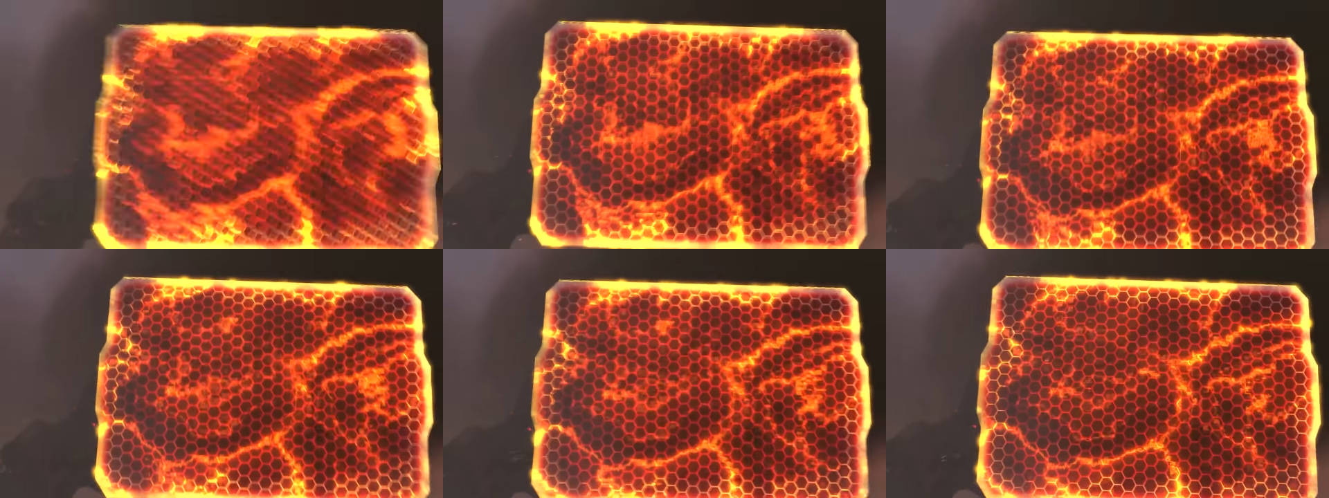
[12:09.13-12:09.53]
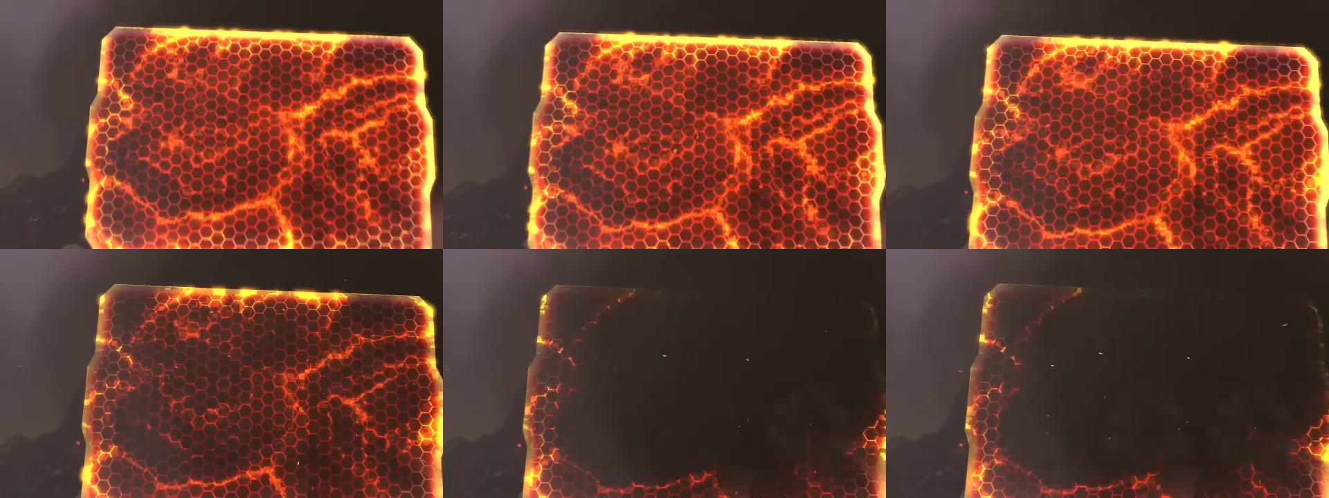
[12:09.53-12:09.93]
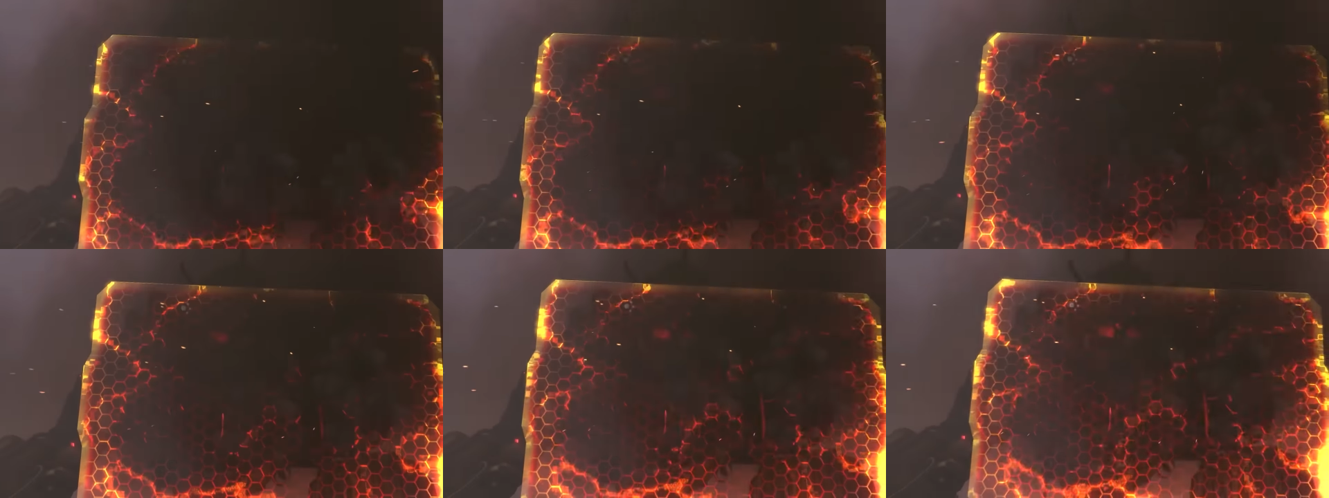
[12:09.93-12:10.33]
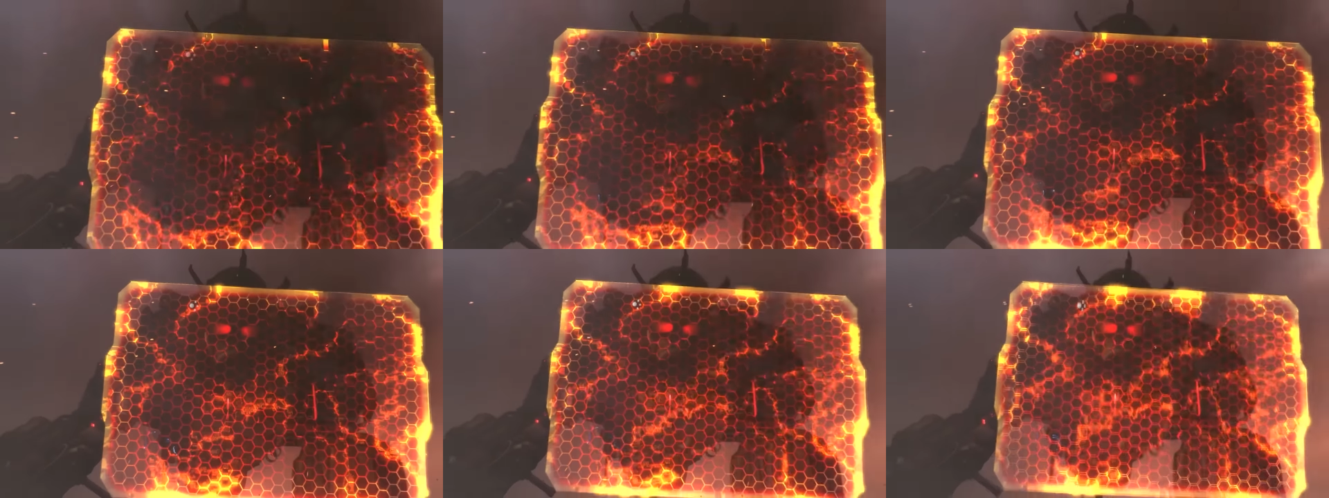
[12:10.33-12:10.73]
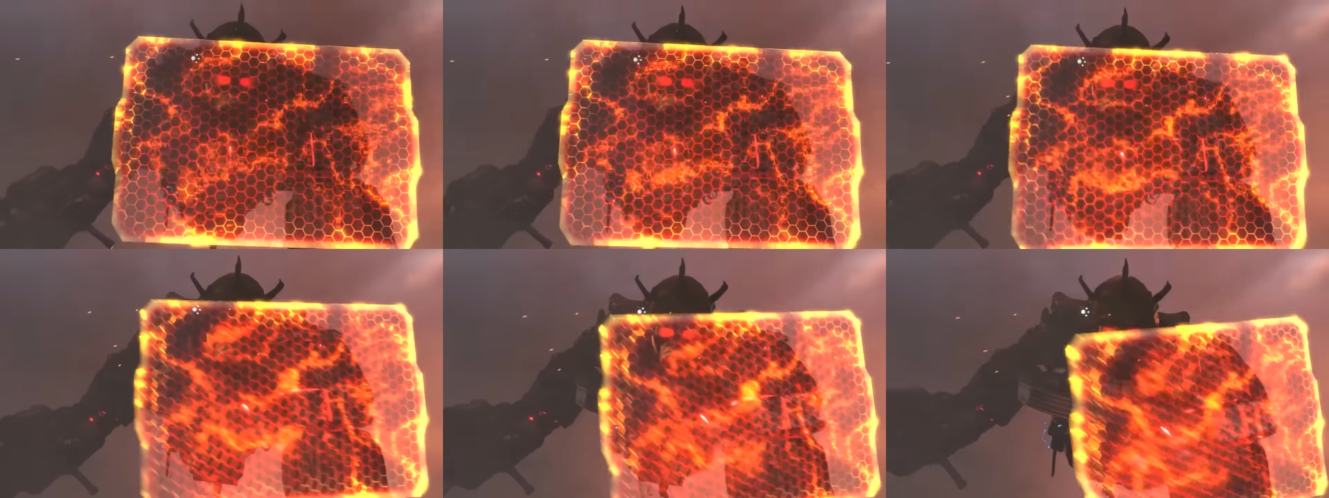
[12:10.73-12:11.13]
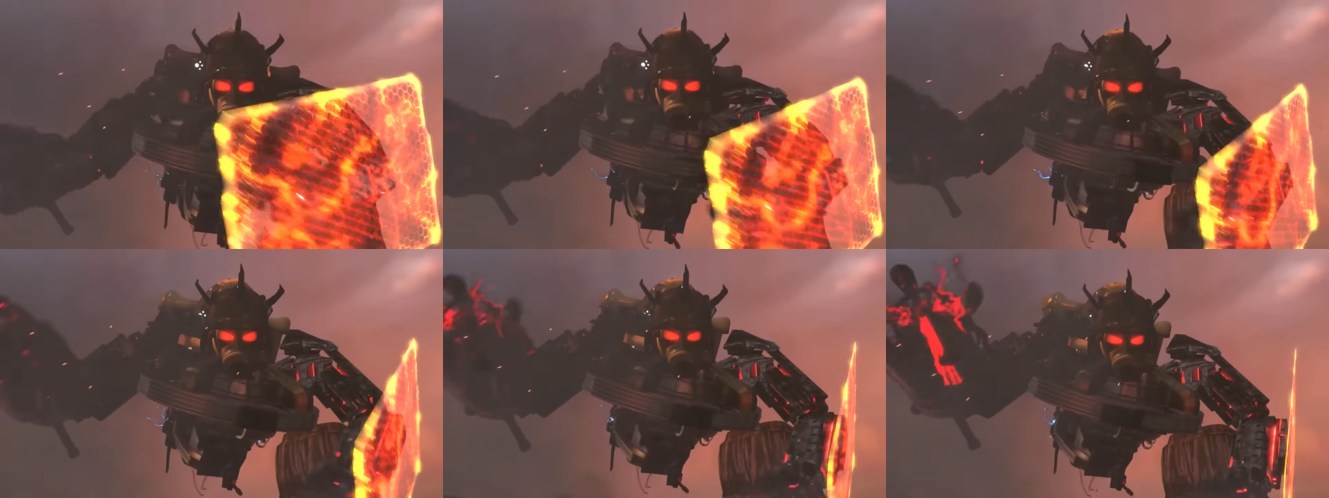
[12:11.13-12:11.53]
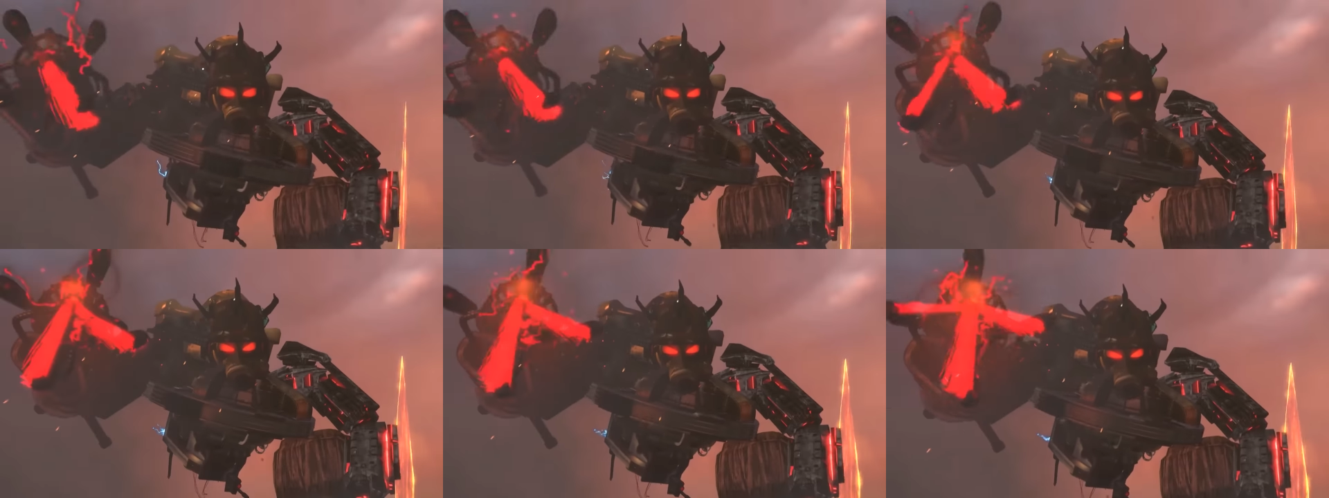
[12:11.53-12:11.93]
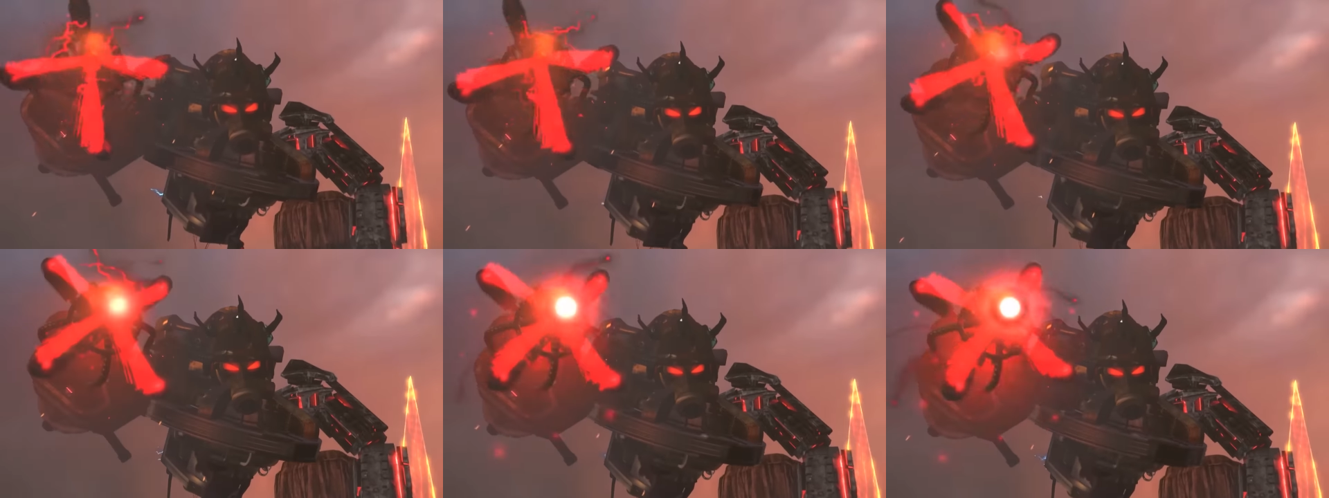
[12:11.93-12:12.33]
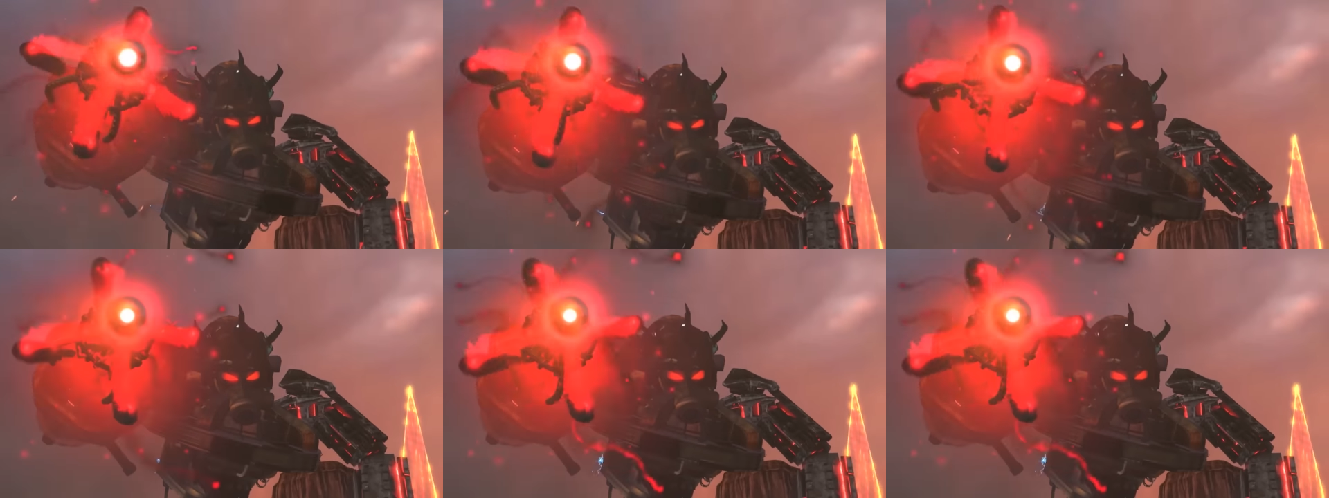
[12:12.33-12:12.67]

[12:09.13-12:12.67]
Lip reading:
No face is visible, so there are no lips to read.